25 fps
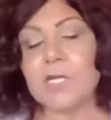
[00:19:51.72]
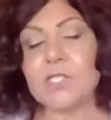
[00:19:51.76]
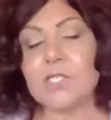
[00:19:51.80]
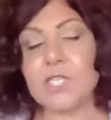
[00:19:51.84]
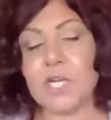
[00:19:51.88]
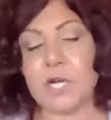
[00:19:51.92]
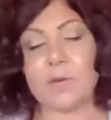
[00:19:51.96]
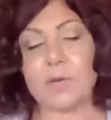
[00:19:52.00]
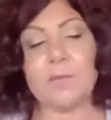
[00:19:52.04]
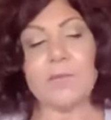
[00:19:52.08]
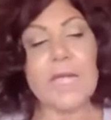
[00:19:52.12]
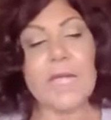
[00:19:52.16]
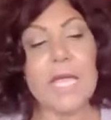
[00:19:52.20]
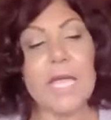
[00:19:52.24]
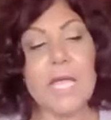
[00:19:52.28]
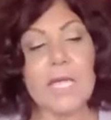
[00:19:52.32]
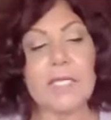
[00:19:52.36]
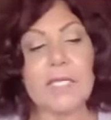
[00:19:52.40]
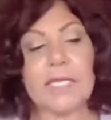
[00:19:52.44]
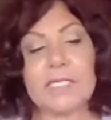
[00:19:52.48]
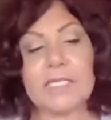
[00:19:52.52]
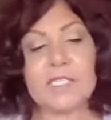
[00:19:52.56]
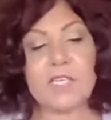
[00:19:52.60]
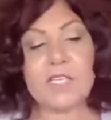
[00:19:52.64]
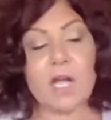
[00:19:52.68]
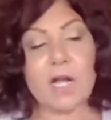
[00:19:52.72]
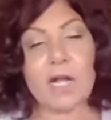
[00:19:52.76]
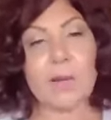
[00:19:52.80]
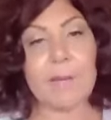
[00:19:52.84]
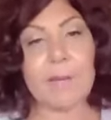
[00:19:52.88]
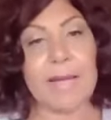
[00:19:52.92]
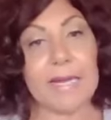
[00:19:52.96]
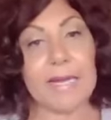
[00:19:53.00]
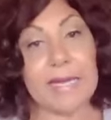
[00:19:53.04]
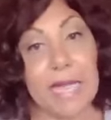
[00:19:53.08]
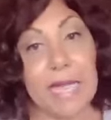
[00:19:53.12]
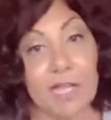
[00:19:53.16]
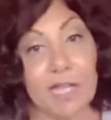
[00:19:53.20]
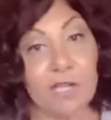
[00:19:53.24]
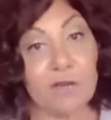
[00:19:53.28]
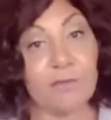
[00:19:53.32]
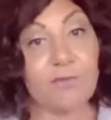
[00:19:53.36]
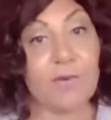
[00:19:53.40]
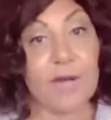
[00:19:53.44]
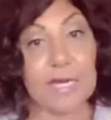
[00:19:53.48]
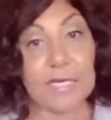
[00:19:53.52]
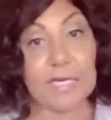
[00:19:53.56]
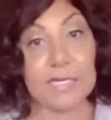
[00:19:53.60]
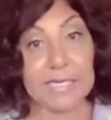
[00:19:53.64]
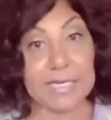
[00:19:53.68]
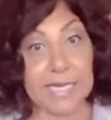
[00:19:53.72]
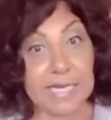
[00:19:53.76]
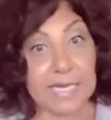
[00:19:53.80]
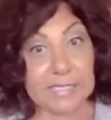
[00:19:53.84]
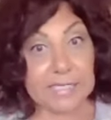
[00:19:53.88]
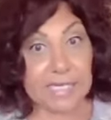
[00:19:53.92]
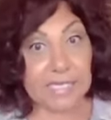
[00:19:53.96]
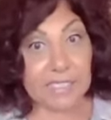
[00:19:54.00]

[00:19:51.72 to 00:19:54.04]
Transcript: So let's talk about now you finally got